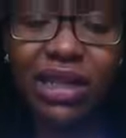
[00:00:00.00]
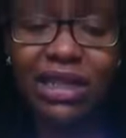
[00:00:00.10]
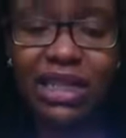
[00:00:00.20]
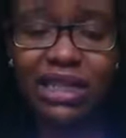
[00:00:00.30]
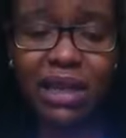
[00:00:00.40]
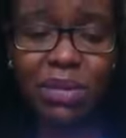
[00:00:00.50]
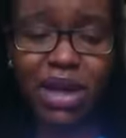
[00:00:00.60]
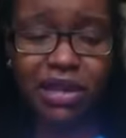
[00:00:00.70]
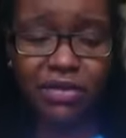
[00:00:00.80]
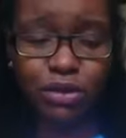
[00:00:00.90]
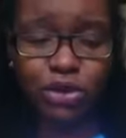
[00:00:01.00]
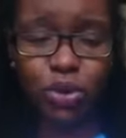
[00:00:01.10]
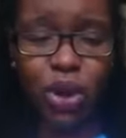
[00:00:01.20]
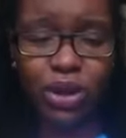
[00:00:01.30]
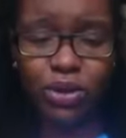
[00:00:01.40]
as I said, my hair feels
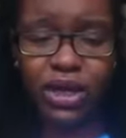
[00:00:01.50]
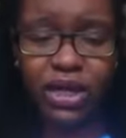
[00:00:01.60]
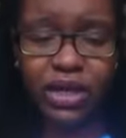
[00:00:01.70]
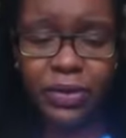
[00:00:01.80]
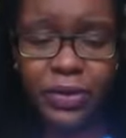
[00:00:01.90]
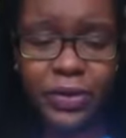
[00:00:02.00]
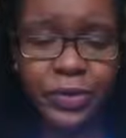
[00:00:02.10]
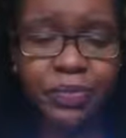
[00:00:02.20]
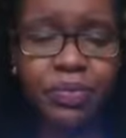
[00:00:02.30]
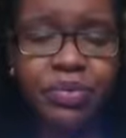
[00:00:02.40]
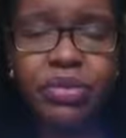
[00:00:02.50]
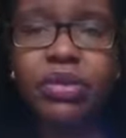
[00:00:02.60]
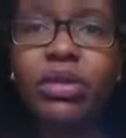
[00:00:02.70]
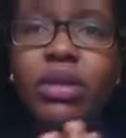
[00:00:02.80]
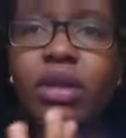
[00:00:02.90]
quite oily.
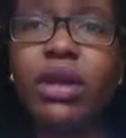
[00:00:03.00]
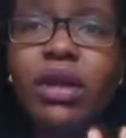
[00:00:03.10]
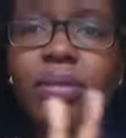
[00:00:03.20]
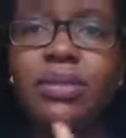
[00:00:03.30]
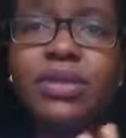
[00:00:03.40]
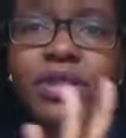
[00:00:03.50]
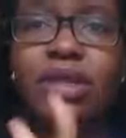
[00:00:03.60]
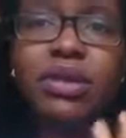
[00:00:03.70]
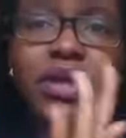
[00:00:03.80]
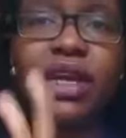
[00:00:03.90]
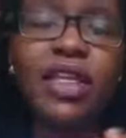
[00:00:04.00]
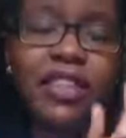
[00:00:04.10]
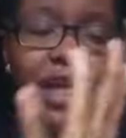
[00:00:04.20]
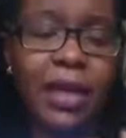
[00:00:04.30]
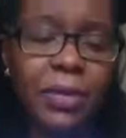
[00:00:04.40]
So I'm going to get
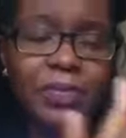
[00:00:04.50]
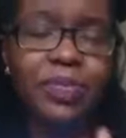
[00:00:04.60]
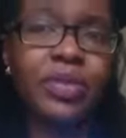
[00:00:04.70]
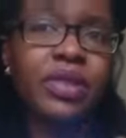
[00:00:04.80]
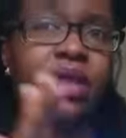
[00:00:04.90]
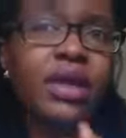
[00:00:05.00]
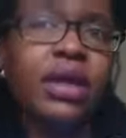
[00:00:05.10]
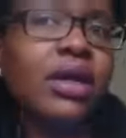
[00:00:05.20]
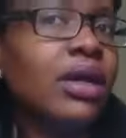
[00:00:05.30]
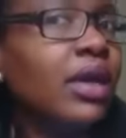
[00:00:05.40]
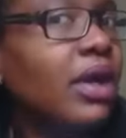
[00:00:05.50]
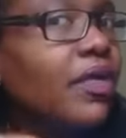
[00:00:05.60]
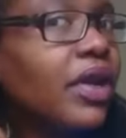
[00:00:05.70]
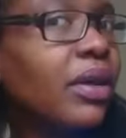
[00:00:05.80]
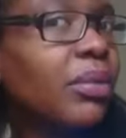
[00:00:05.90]
that,
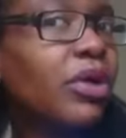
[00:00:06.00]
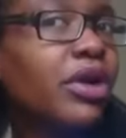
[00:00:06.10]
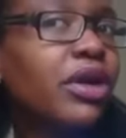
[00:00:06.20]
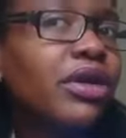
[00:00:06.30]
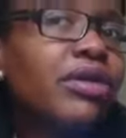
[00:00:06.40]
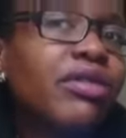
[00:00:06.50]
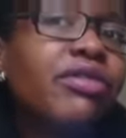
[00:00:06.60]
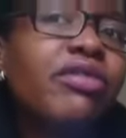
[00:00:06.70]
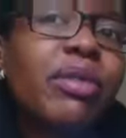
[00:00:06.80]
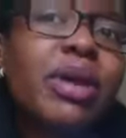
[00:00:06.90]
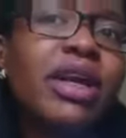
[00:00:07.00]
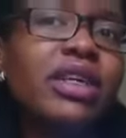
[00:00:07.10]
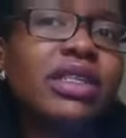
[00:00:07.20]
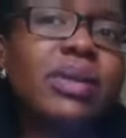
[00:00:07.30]
and then I'm going to rub it in as